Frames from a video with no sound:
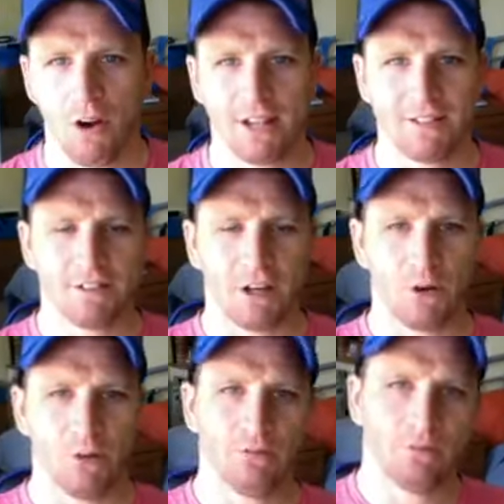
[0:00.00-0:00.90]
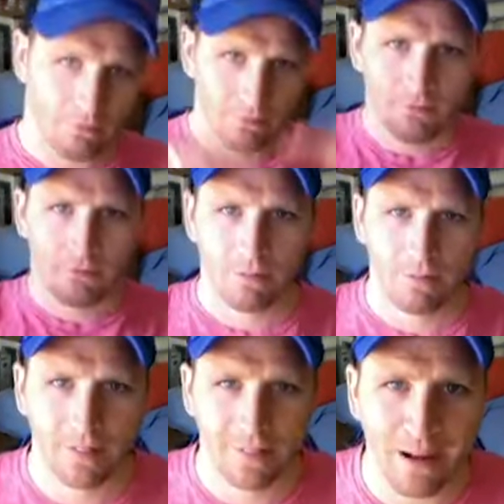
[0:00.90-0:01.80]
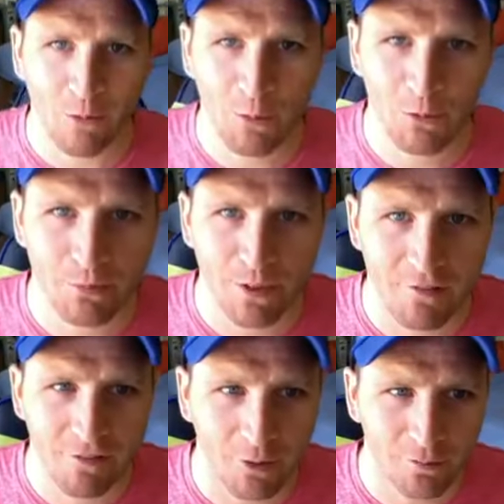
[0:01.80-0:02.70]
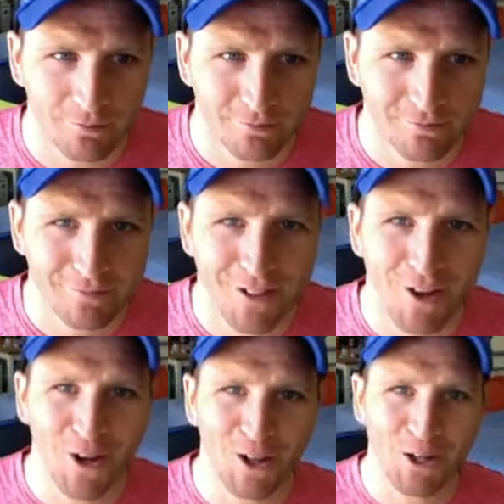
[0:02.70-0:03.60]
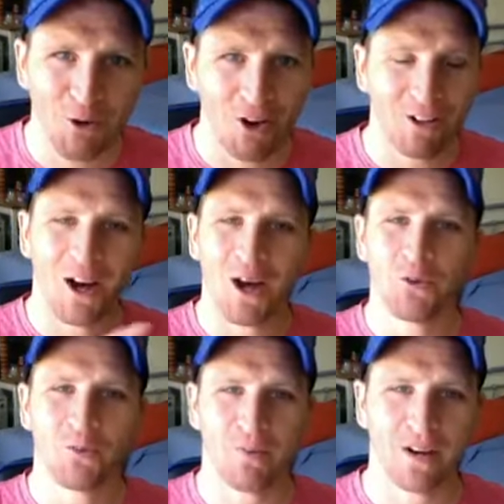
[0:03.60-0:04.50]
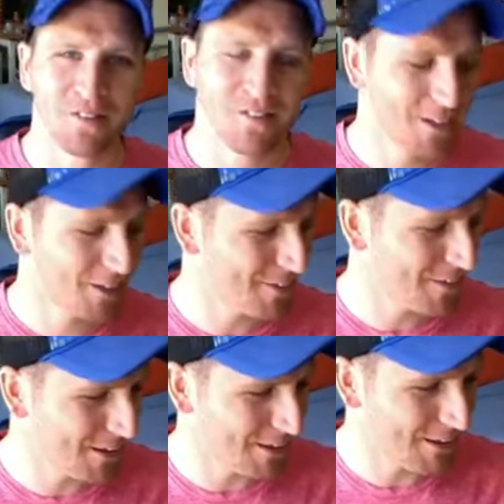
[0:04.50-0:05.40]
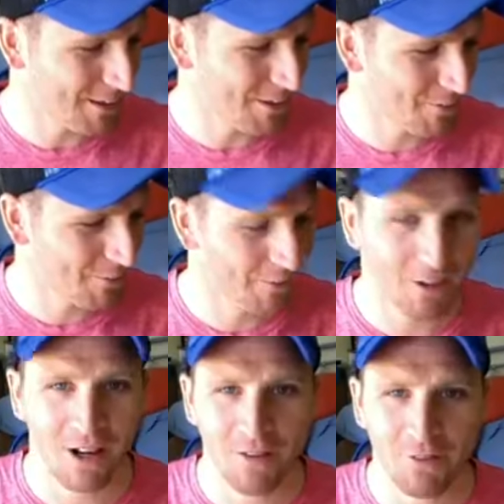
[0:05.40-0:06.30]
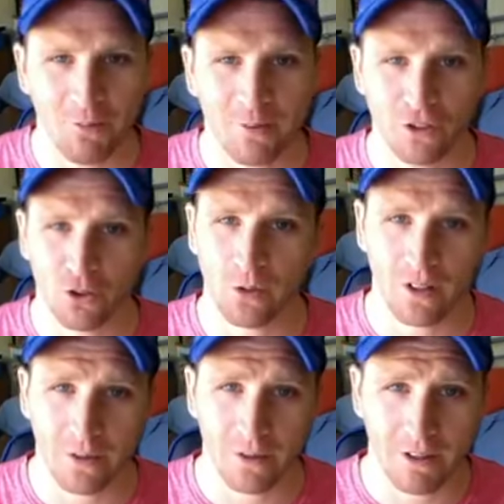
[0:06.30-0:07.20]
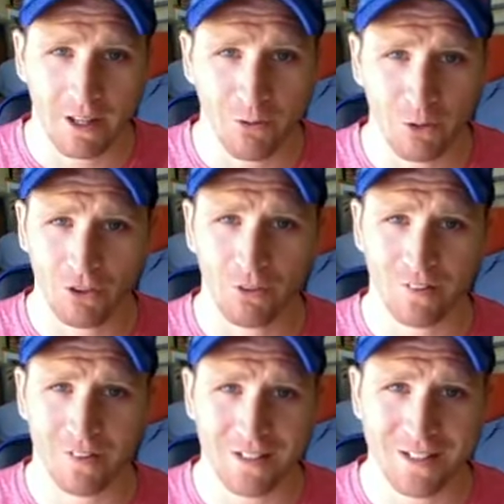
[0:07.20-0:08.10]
right, so that one was my fault. Earlier on, I was practicing the, the live to make sure it would go okay, which obviously it